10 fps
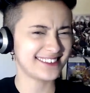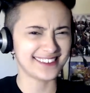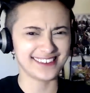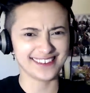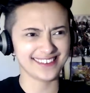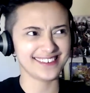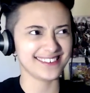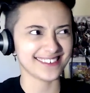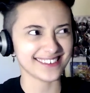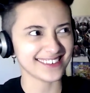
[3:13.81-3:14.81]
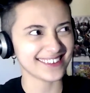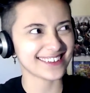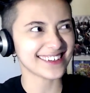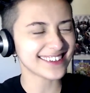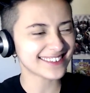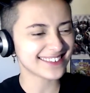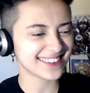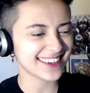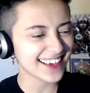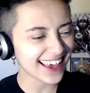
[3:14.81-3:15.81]
I
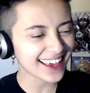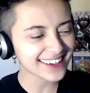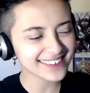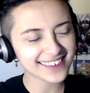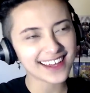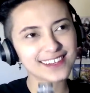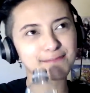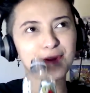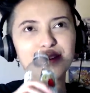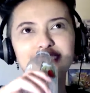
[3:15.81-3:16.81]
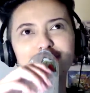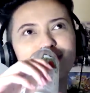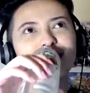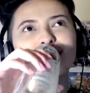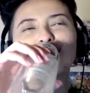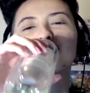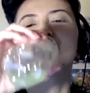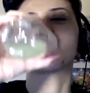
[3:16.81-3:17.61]
say it's bootleg because